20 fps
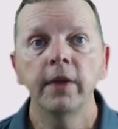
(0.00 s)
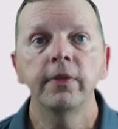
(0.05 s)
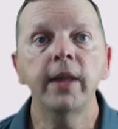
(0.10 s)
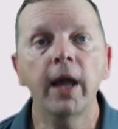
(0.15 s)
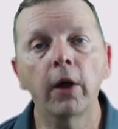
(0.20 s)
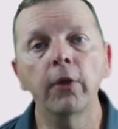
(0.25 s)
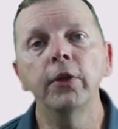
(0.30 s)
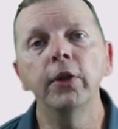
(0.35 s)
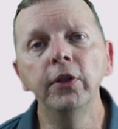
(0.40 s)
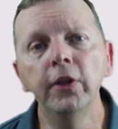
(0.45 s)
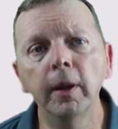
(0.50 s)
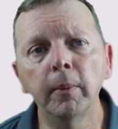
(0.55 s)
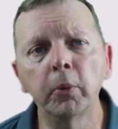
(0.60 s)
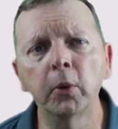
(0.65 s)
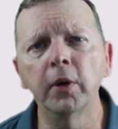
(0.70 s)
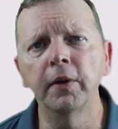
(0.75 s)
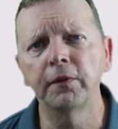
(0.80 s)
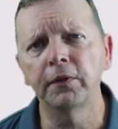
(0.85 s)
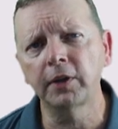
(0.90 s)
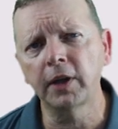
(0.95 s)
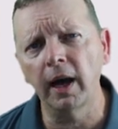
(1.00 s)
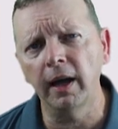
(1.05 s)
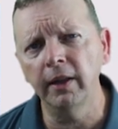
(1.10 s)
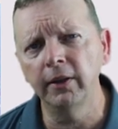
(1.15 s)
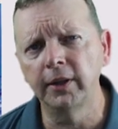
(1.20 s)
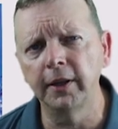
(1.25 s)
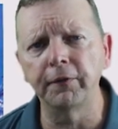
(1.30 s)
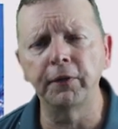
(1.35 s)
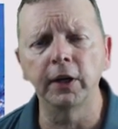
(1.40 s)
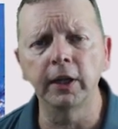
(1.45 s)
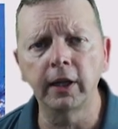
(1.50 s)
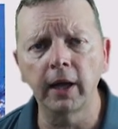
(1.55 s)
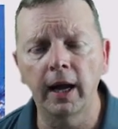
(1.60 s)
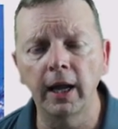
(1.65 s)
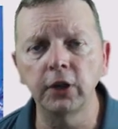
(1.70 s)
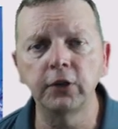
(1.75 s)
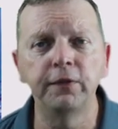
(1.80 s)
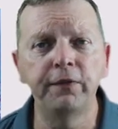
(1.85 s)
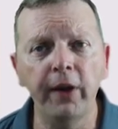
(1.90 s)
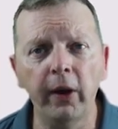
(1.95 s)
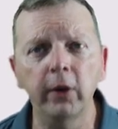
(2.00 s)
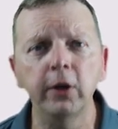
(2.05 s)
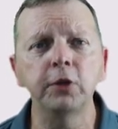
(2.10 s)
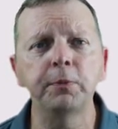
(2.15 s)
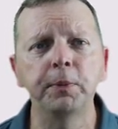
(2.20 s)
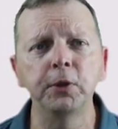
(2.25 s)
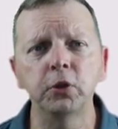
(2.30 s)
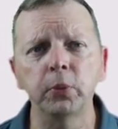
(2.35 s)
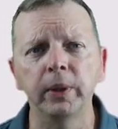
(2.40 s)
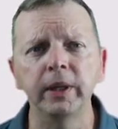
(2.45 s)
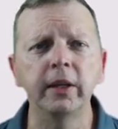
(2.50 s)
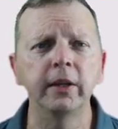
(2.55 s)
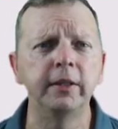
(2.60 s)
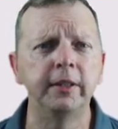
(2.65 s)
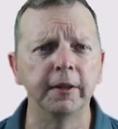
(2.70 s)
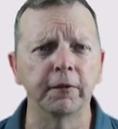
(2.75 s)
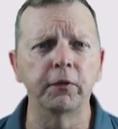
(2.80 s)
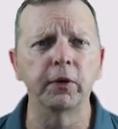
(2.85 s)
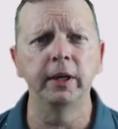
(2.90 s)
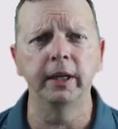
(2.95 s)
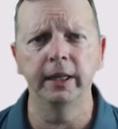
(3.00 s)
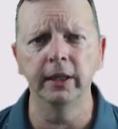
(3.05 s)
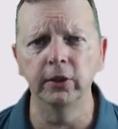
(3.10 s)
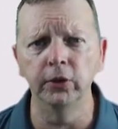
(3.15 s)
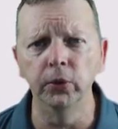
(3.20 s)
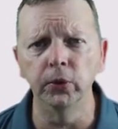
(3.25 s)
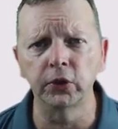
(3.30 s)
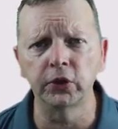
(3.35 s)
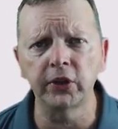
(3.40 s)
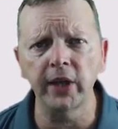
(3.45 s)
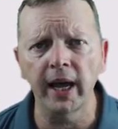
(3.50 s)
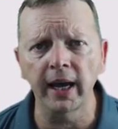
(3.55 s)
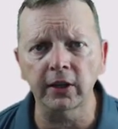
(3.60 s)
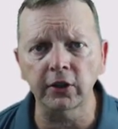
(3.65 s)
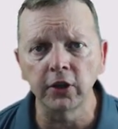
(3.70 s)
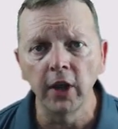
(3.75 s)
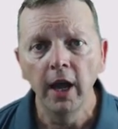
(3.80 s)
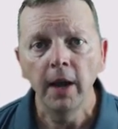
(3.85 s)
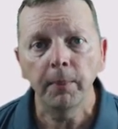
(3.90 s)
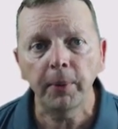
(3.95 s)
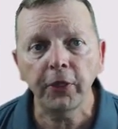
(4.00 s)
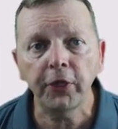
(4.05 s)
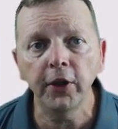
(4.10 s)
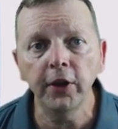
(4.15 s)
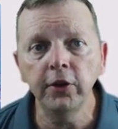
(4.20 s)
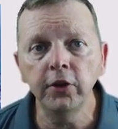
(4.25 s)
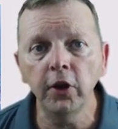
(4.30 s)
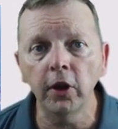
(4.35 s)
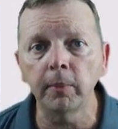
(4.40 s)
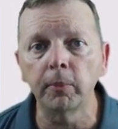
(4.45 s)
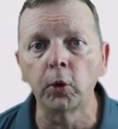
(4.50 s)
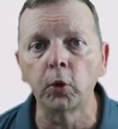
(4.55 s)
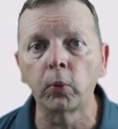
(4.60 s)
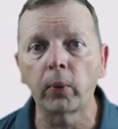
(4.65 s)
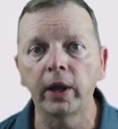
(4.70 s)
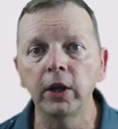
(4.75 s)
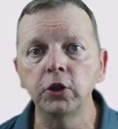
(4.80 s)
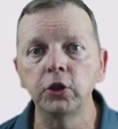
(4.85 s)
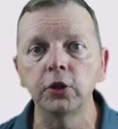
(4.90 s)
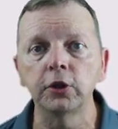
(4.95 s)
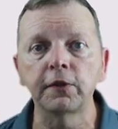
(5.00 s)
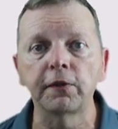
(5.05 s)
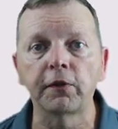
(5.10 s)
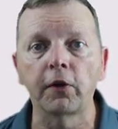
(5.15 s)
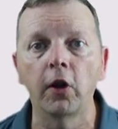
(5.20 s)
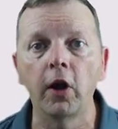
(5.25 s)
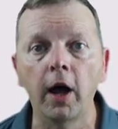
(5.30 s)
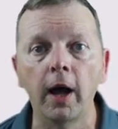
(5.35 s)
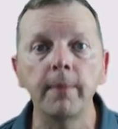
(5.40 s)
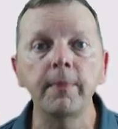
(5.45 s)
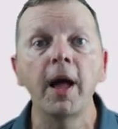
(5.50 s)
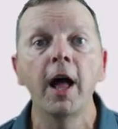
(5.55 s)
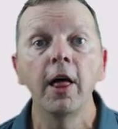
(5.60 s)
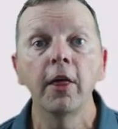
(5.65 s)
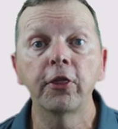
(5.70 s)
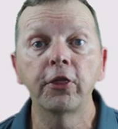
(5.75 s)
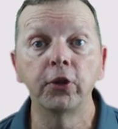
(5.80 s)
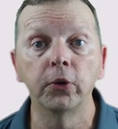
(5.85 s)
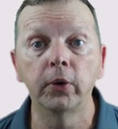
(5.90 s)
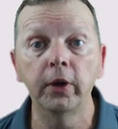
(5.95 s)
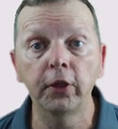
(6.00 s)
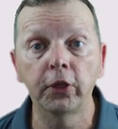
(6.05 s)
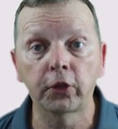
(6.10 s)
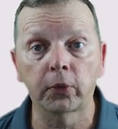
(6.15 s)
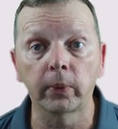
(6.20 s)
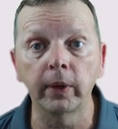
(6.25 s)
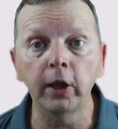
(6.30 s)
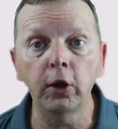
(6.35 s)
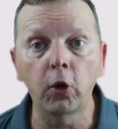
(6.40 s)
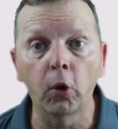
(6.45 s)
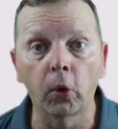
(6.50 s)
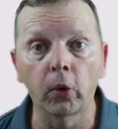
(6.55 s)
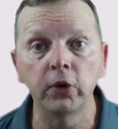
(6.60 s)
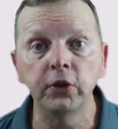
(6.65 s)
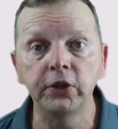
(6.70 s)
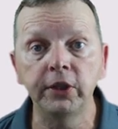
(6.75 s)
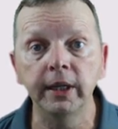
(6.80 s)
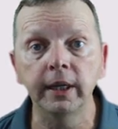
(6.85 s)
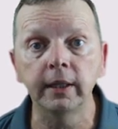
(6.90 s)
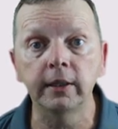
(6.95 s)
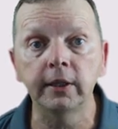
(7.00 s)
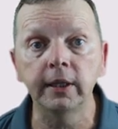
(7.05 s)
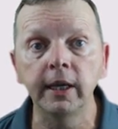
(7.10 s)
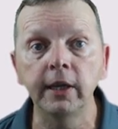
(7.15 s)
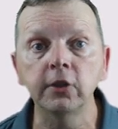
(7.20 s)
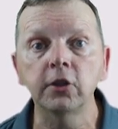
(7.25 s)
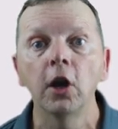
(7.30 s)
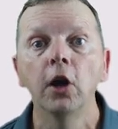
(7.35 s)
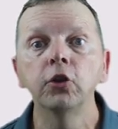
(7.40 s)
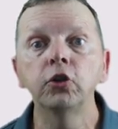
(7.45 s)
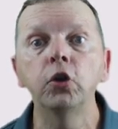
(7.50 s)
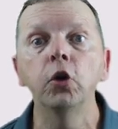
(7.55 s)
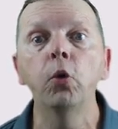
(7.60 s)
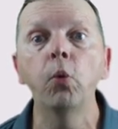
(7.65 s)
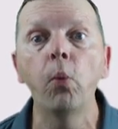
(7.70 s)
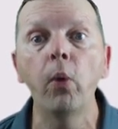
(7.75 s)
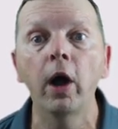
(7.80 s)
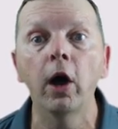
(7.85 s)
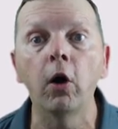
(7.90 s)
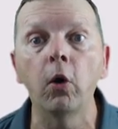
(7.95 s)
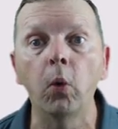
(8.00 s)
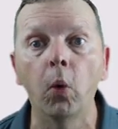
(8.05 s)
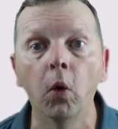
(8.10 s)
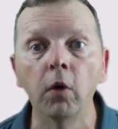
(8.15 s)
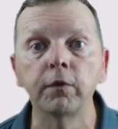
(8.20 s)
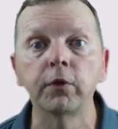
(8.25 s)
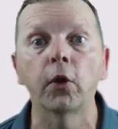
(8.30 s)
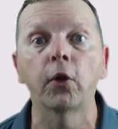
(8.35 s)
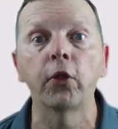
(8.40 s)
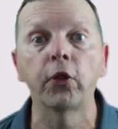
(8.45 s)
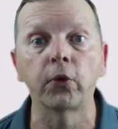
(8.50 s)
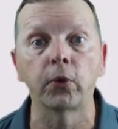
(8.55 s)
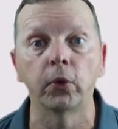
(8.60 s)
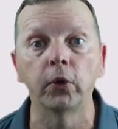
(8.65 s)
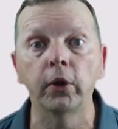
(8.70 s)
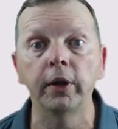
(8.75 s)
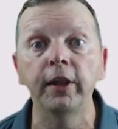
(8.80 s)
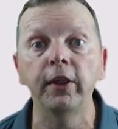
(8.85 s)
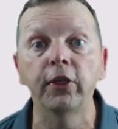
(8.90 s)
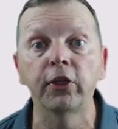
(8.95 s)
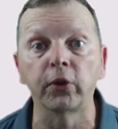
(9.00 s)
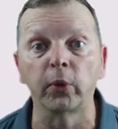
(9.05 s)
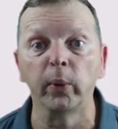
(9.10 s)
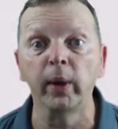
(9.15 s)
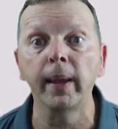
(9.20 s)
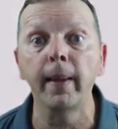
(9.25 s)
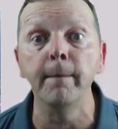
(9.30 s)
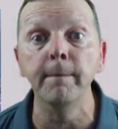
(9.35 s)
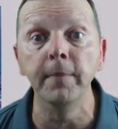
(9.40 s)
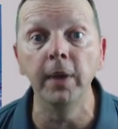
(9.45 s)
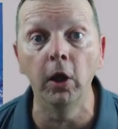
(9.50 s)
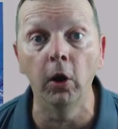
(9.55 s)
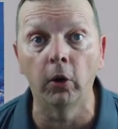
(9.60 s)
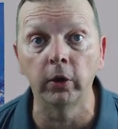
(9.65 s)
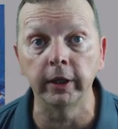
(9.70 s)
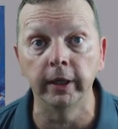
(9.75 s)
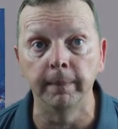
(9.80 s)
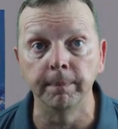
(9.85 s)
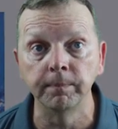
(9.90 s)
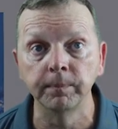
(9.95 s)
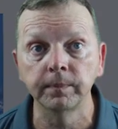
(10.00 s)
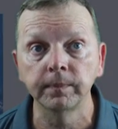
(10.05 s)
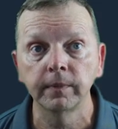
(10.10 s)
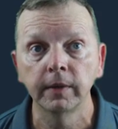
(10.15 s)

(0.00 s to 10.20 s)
Now, the number of different gods varies between the different Hindu sects, but the number ranges from 33 core deities to well over 33 million.